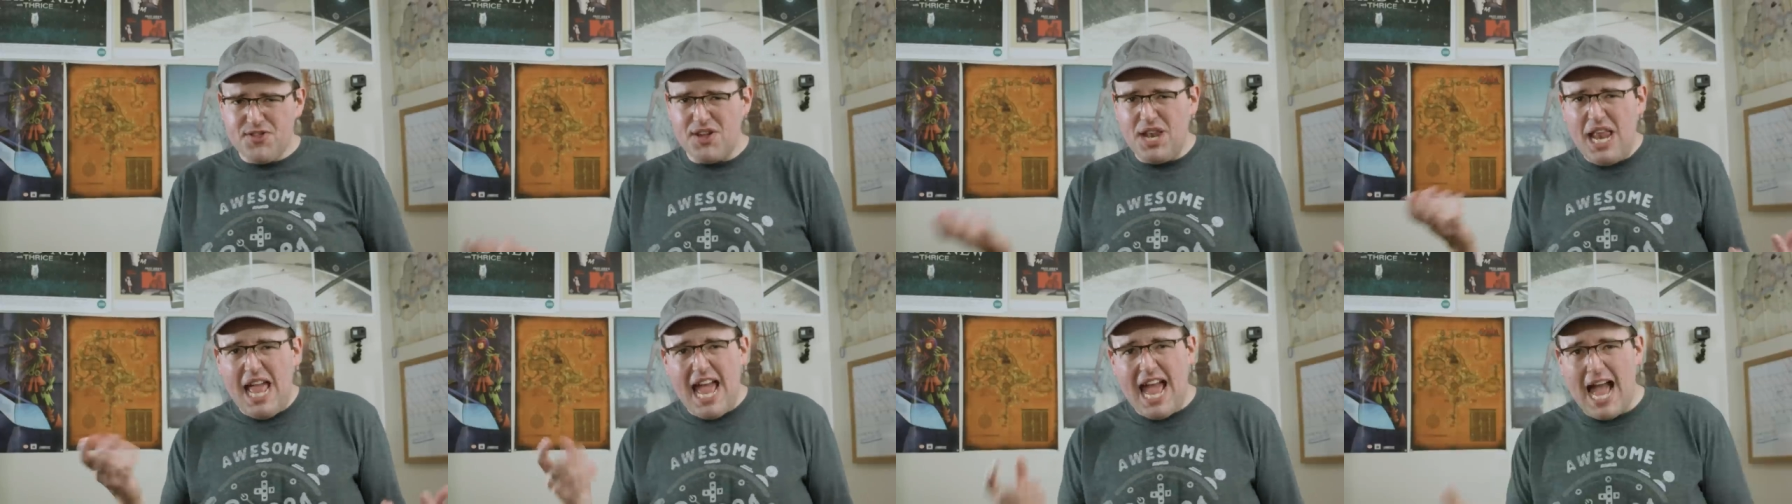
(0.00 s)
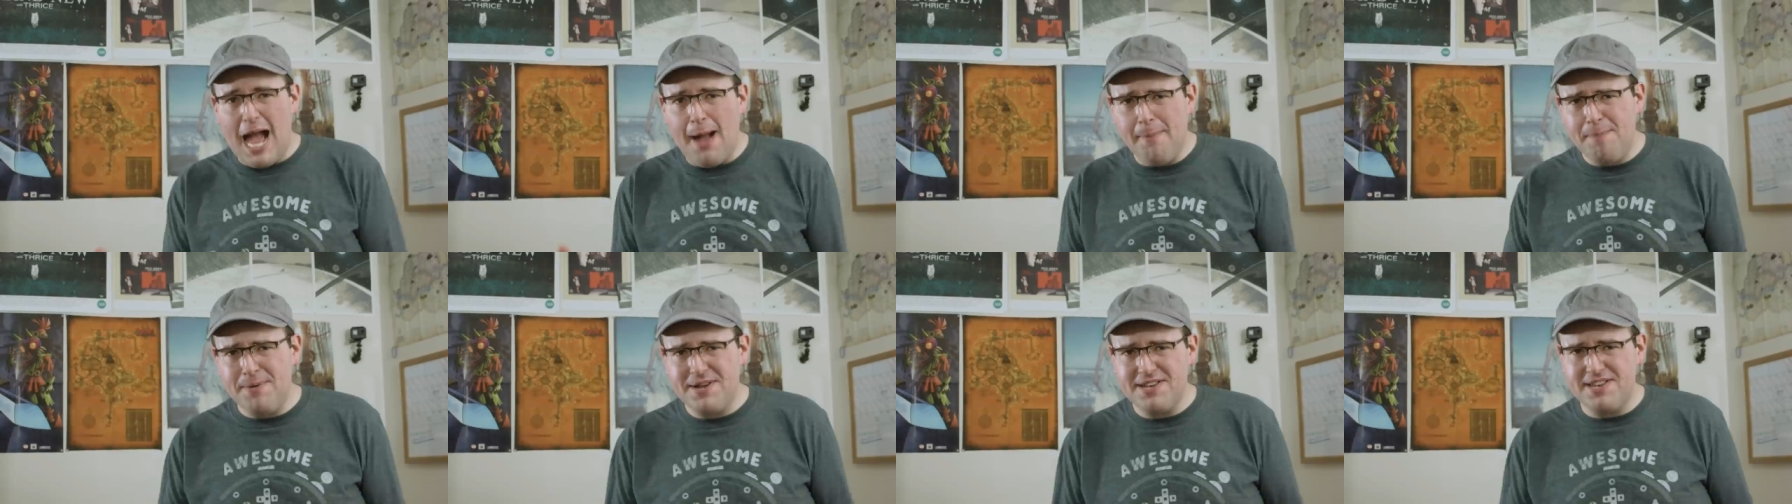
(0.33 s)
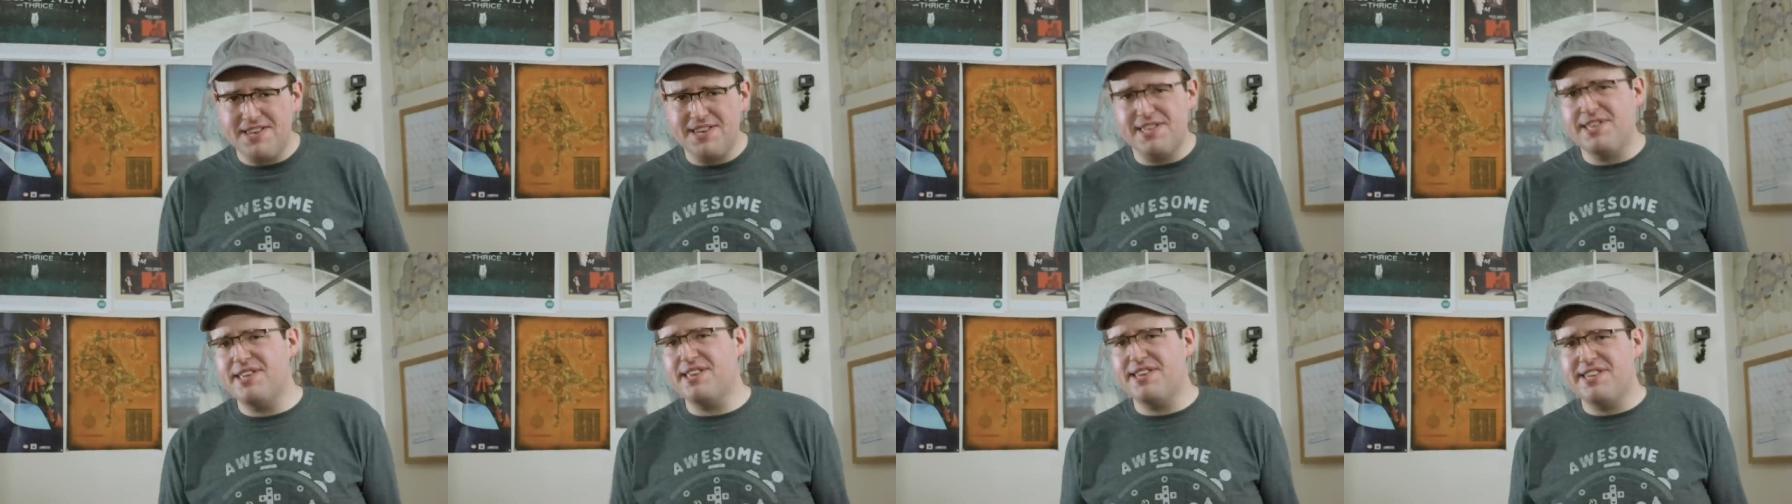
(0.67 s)
that
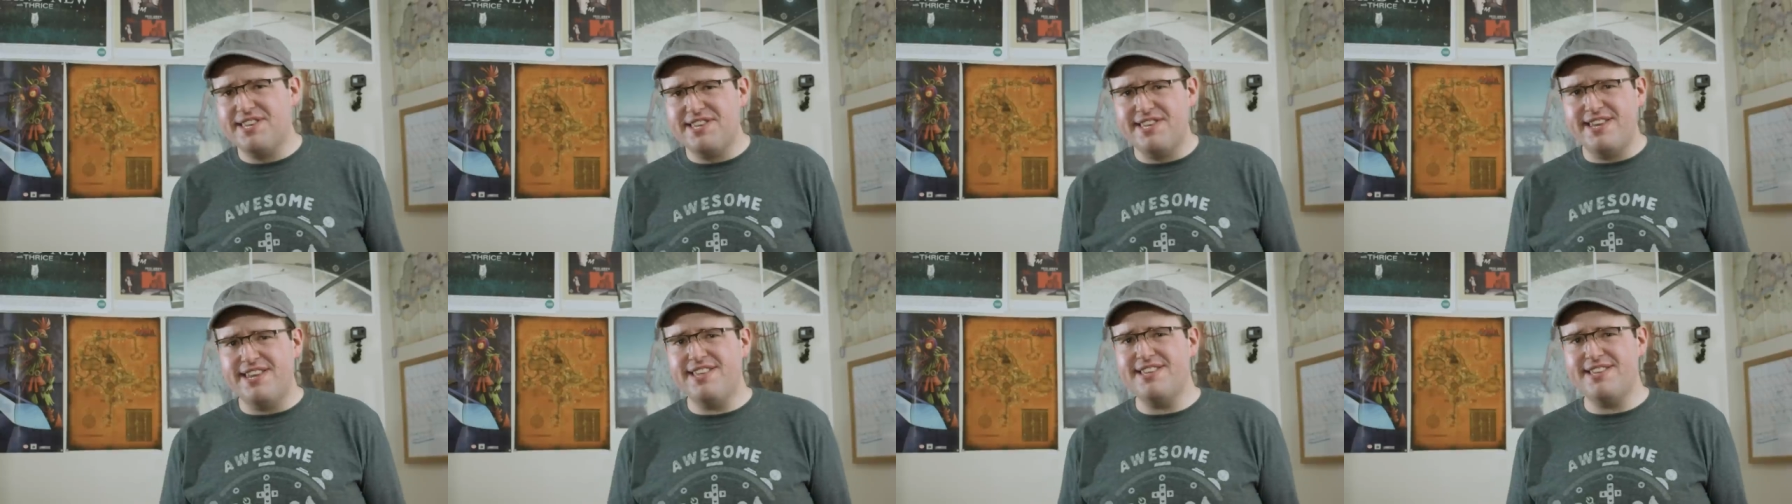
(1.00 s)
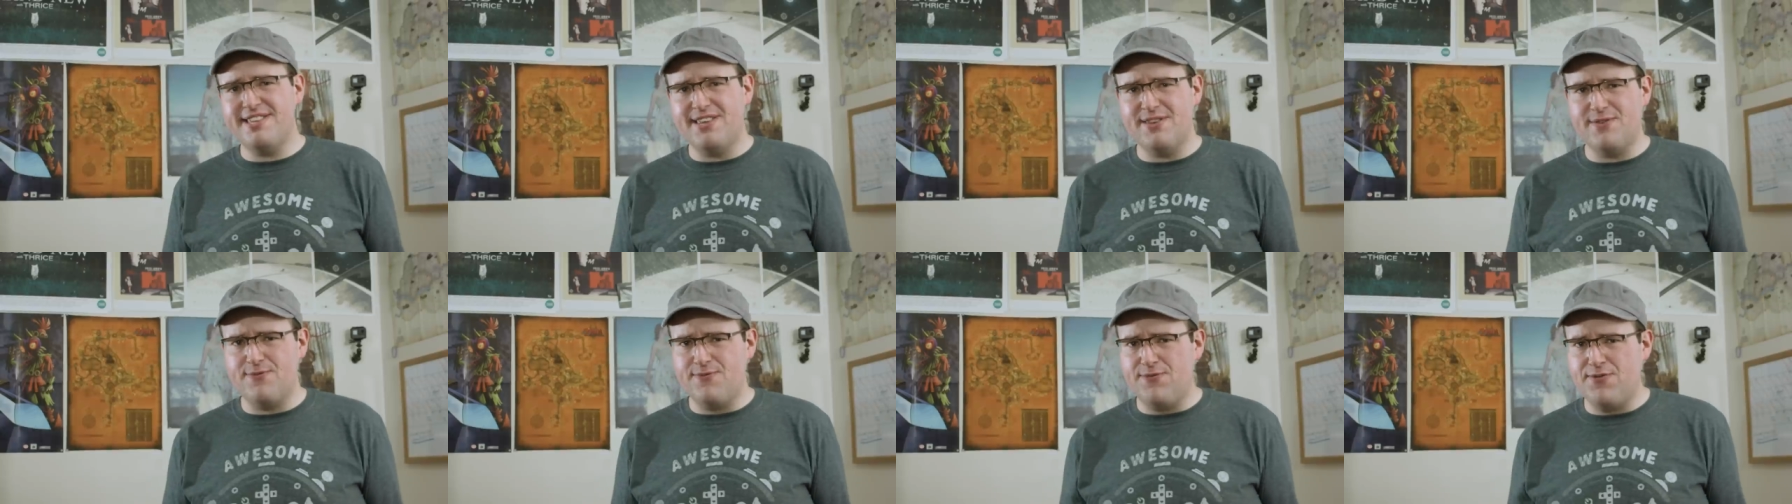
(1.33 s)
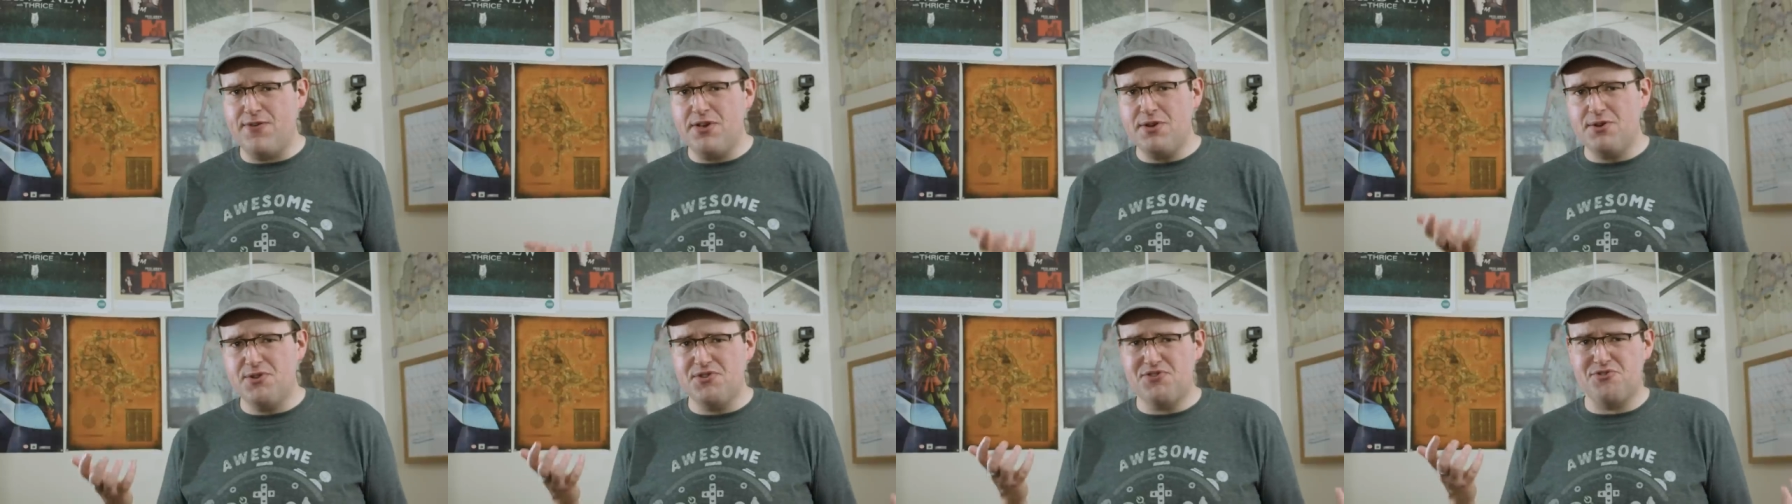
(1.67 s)
happens this season
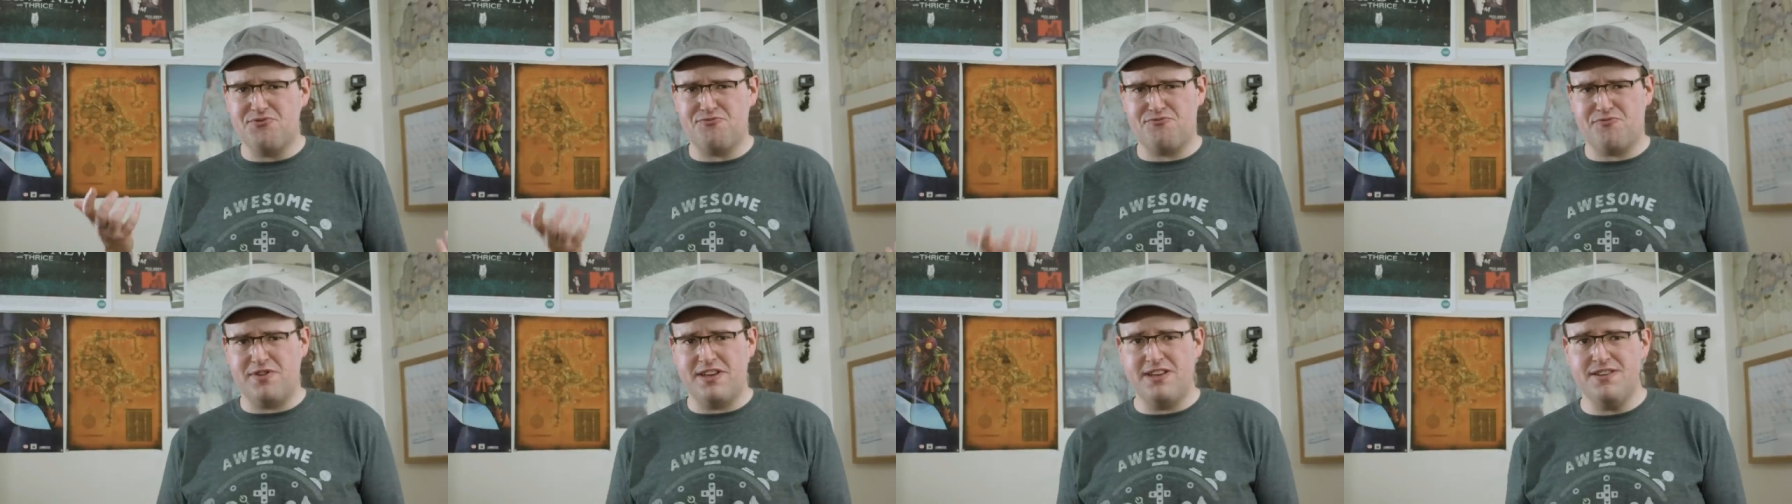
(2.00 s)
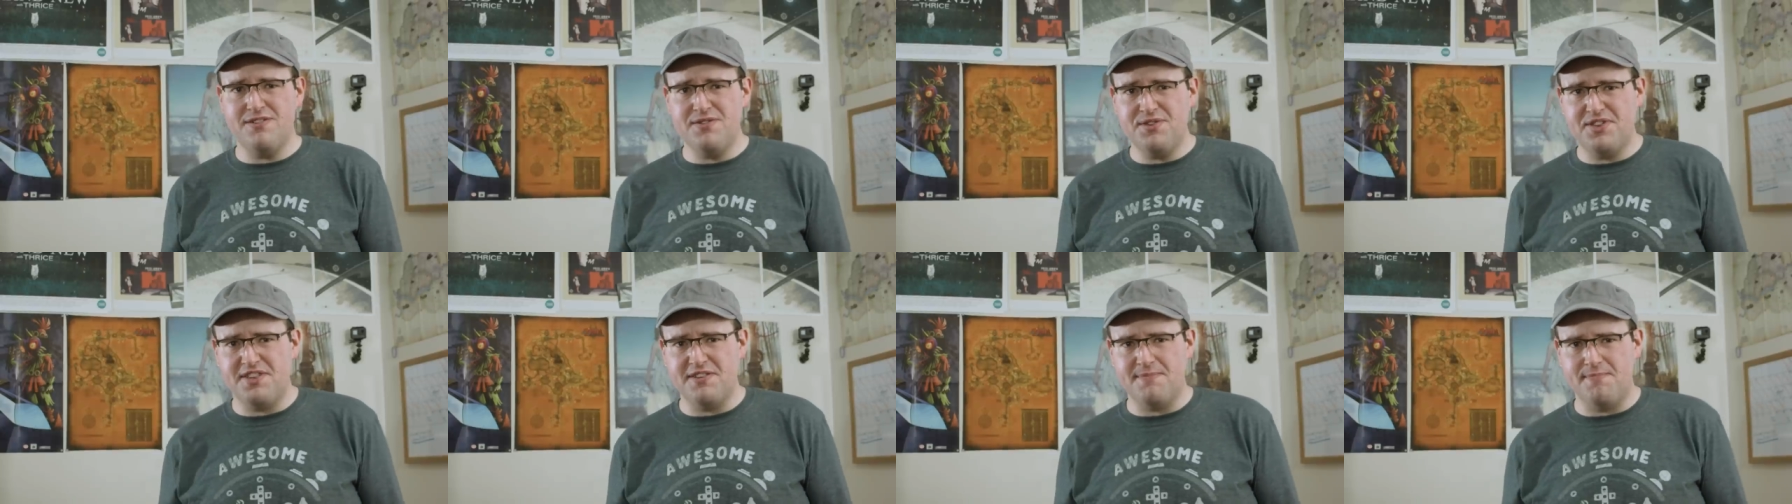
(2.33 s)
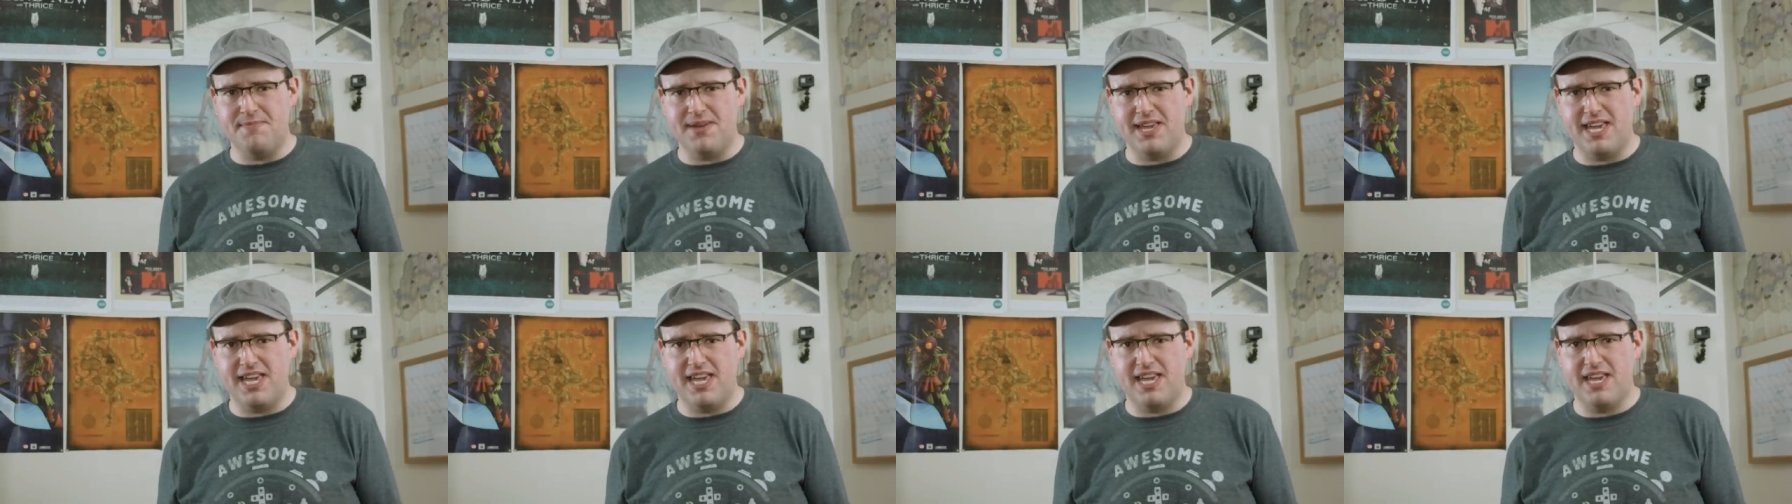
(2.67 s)
feels real to
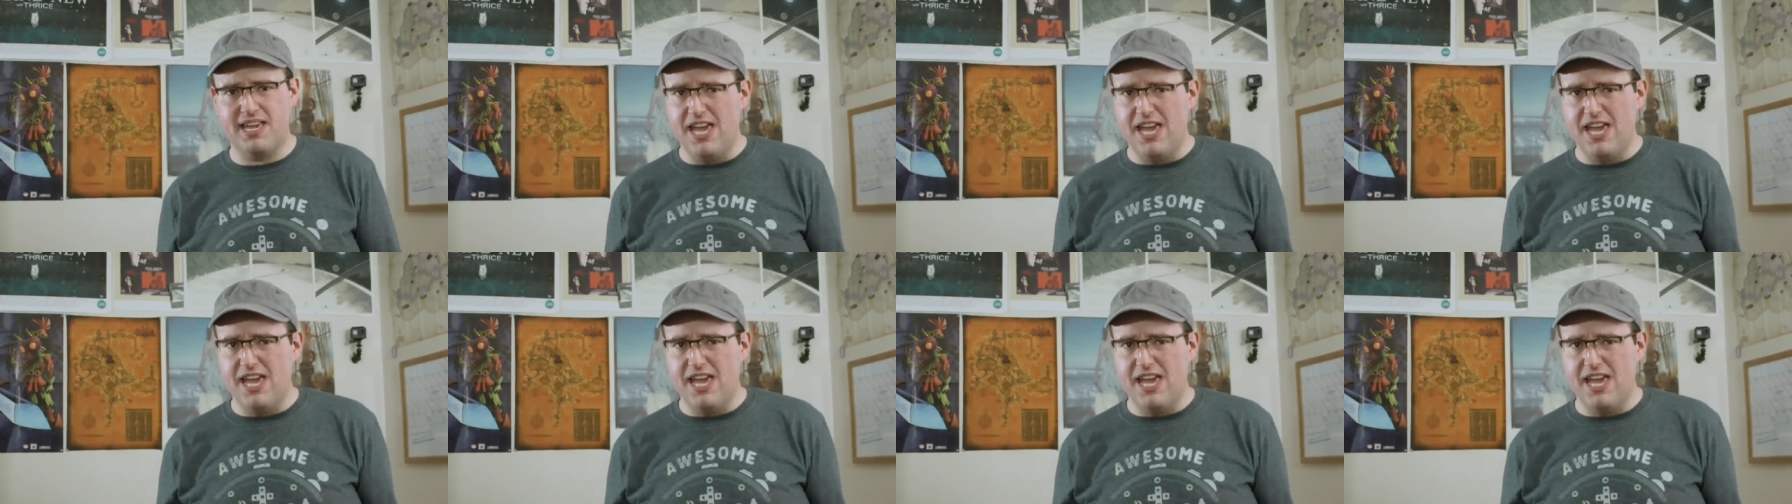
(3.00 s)
me.